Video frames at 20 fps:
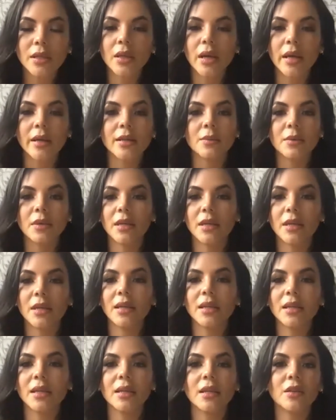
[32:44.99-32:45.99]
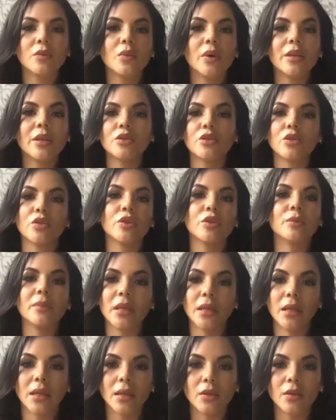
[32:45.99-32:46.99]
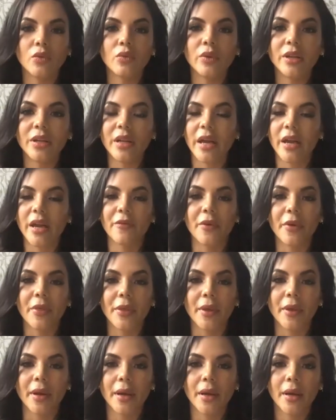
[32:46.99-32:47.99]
At the beginning, it was just me doing everything.